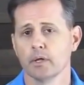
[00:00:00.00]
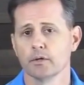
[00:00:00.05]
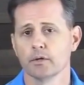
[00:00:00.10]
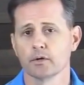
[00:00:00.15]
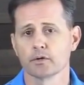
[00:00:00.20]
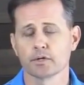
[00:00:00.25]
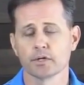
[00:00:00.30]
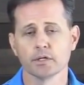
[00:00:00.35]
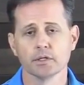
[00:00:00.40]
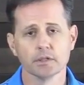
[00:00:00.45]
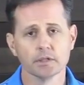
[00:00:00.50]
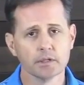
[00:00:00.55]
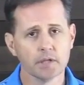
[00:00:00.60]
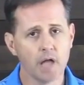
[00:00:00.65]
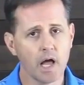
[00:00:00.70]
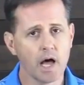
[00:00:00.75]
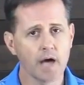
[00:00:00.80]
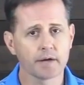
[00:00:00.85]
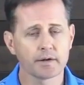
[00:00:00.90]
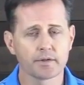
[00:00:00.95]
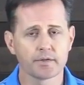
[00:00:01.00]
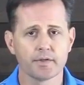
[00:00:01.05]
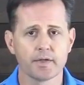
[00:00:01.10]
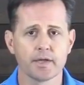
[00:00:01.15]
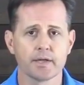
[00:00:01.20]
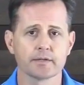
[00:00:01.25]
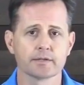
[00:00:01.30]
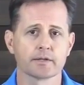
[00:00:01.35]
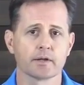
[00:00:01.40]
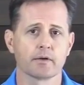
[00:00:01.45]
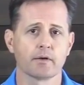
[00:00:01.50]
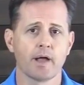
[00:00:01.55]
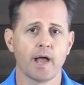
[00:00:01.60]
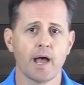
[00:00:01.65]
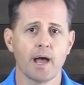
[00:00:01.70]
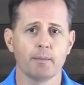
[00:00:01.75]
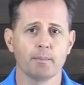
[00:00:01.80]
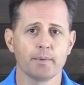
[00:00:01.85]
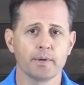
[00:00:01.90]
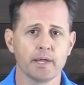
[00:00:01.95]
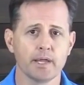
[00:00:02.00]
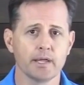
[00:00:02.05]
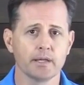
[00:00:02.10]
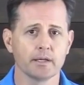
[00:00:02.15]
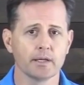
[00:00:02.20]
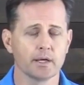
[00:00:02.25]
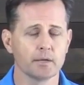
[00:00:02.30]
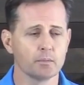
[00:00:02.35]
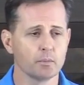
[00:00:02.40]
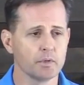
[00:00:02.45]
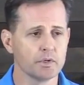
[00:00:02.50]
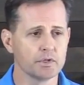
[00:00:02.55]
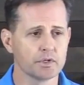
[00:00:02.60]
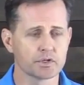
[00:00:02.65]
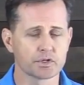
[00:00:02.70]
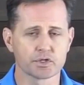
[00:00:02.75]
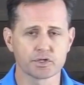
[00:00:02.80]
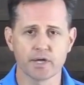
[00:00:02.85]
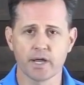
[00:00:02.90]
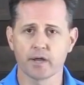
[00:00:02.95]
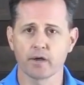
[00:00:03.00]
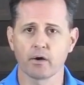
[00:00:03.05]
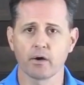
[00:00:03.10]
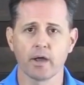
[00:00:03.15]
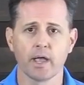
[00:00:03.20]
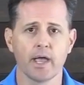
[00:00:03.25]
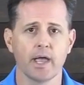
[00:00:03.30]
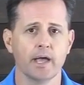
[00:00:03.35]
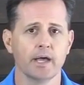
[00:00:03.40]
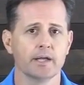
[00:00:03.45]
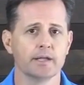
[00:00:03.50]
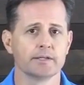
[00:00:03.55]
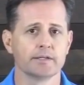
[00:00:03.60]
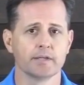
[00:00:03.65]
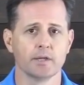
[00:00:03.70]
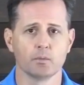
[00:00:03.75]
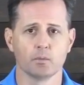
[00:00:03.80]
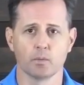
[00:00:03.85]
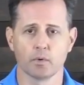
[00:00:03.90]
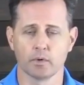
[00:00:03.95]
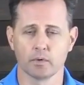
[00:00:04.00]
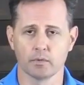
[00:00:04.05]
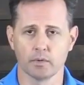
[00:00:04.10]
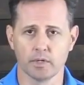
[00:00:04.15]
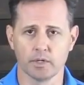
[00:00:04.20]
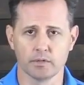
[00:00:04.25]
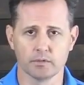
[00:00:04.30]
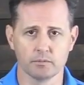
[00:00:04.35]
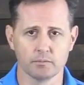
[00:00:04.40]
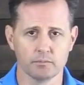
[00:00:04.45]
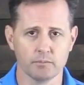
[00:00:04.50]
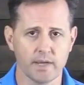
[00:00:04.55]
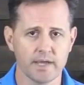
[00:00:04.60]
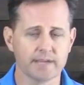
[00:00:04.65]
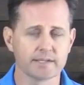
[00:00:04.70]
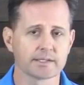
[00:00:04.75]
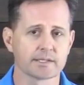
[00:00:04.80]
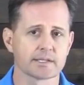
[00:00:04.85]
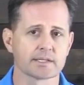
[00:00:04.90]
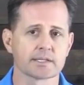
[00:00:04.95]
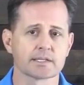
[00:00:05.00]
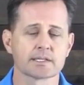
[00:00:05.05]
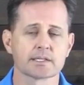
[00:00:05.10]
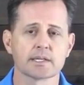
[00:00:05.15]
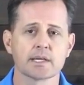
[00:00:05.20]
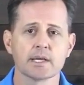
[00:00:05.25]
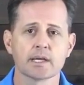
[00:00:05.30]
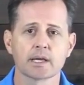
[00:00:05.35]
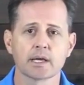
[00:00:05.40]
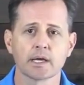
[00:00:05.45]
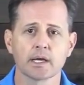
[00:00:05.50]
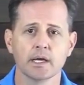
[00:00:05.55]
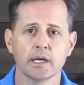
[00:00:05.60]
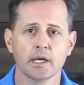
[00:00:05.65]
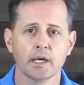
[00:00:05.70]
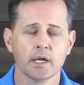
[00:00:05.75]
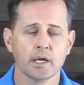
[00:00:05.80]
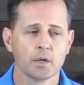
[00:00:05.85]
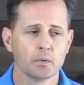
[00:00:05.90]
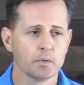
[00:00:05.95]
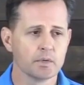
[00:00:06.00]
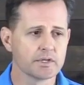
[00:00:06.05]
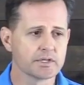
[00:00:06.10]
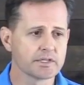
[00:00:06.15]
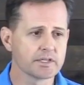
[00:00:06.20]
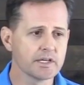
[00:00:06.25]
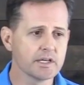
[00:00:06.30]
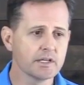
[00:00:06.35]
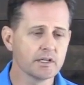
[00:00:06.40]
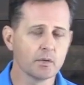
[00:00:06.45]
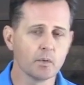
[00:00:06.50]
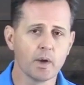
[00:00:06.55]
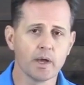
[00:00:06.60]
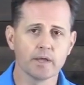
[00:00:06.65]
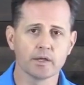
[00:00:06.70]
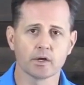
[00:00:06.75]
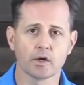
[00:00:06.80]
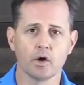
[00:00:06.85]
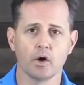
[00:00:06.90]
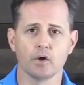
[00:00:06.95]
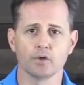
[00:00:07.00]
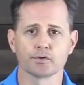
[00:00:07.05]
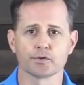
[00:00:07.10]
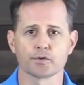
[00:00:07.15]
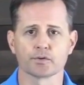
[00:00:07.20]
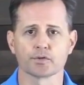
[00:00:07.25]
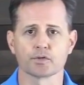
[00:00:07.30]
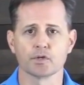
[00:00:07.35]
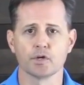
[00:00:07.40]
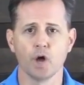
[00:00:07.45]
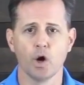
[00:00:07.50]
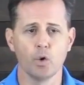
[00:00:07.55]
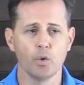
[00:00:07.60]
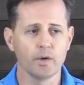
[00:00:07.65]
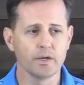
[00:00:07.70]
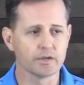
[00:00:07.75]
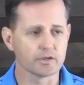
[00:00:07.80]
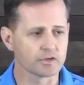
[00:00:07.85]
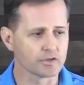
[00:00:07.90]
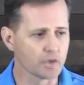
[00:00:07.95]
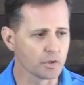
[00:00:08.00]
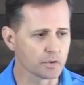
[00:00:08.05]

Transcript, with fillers: There's a lot of things that are happening that we just shake our heads and it makes us sick. We see the way the culture is going. There's